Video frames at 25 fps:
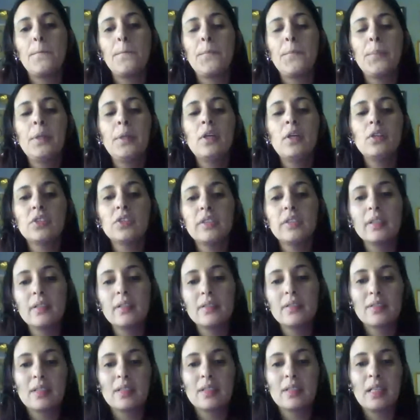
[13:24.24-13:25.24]

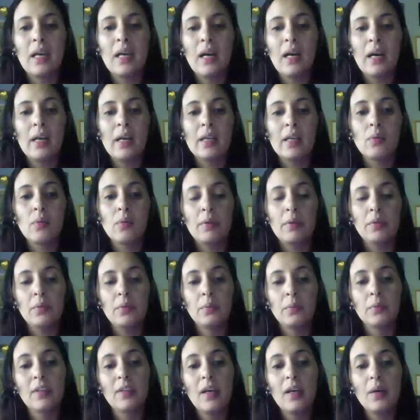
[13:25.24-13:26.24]
Projects like
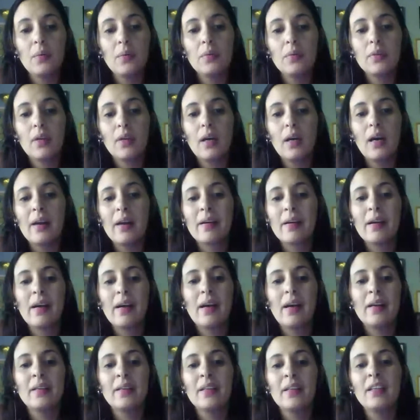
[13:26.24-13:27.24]
Quantum South are
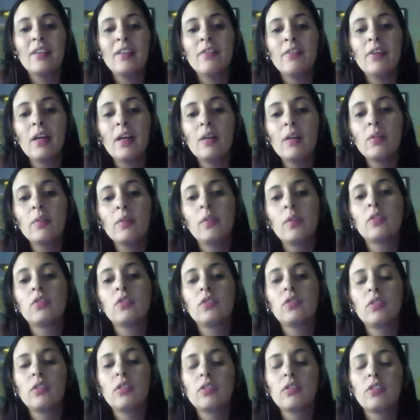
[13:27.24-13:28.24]
an invaluable
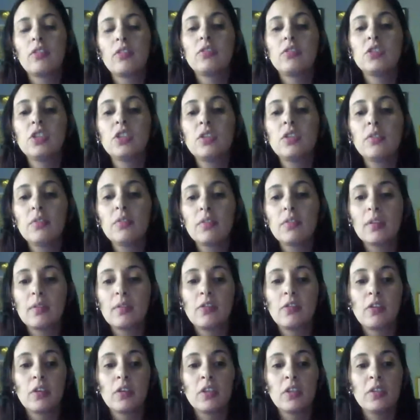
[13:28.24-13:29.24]
source of jobs
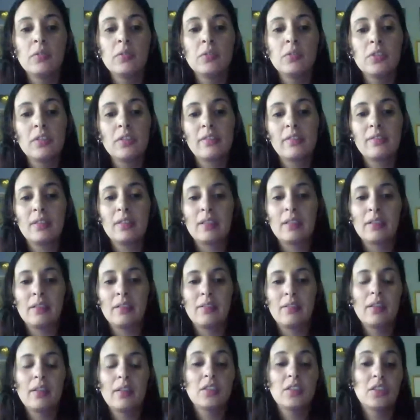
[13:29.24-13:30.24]
for young
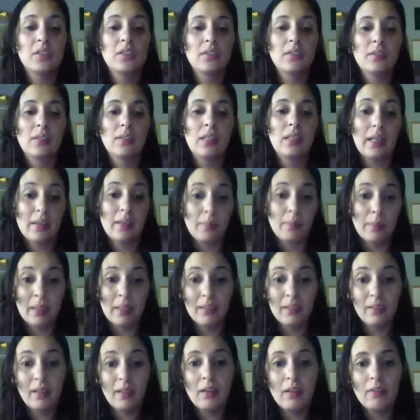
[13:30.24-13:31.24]
researchers like
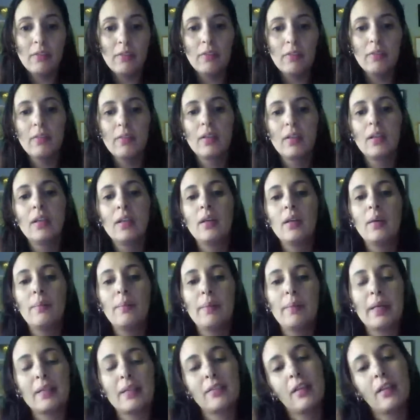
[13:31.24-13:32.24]
myself,
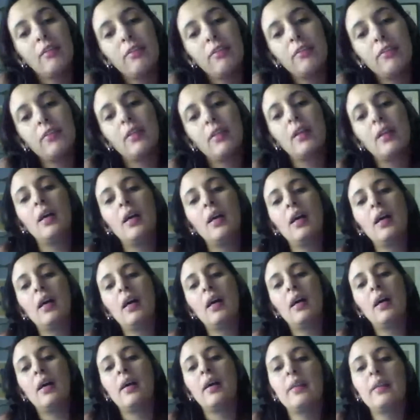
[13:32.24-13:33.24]
myself,
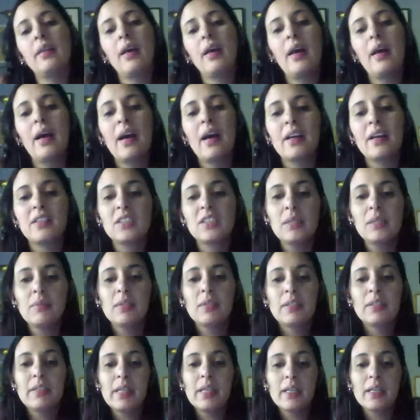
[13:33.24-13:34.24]
an
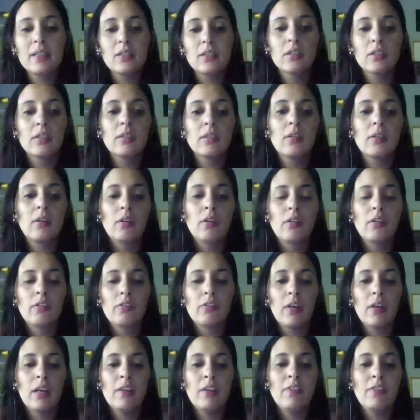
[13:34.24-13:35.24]
active creator
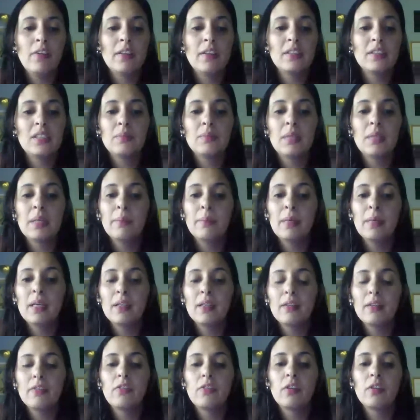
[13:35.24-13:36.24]
of effective
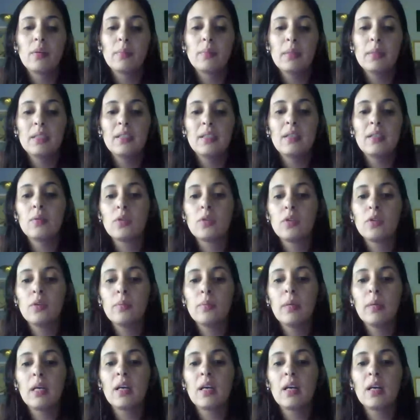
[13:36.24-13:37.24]
demand for better
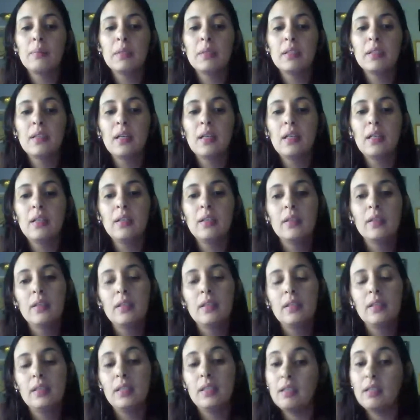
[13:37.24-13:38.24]
human capital
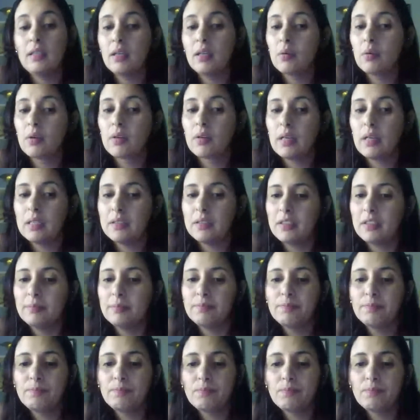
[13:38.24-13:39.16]
in our country.